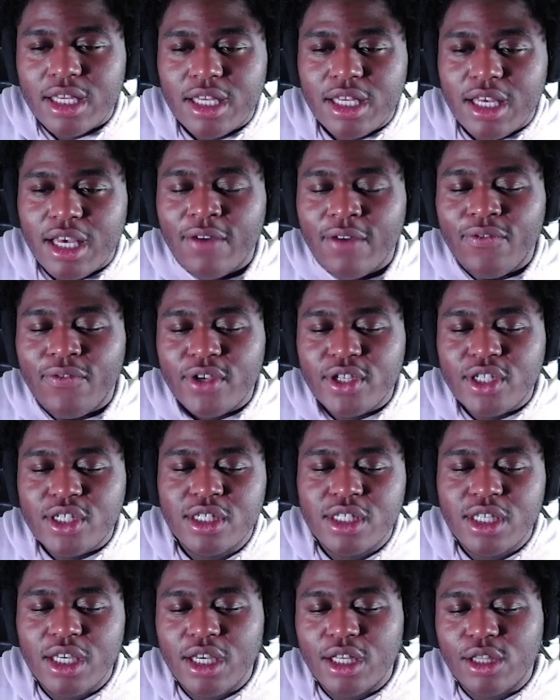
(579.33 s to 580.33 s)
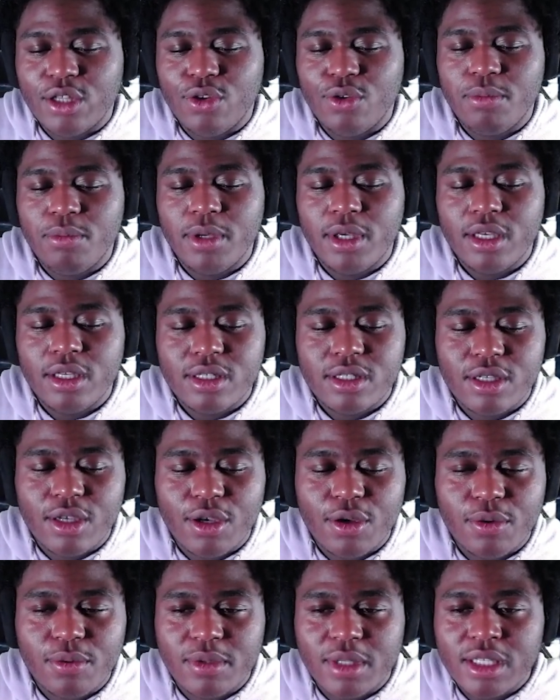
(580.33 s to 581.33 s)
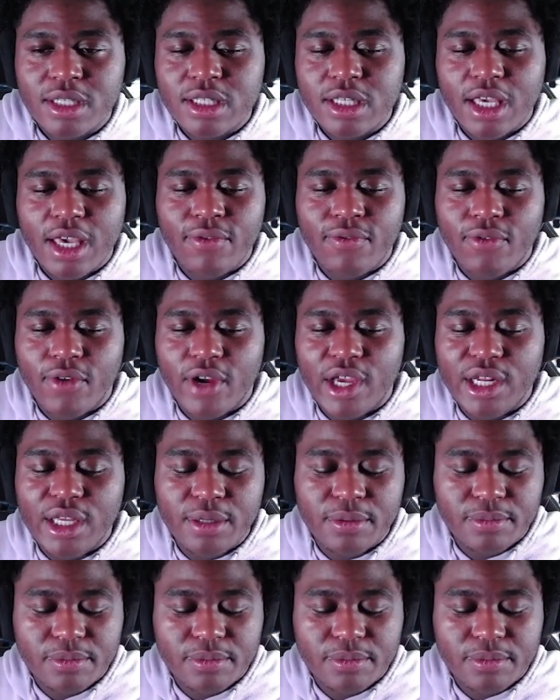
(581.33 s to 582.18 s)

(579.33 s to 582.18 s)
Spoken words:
efficiency a little bit. So let's look at Freddy.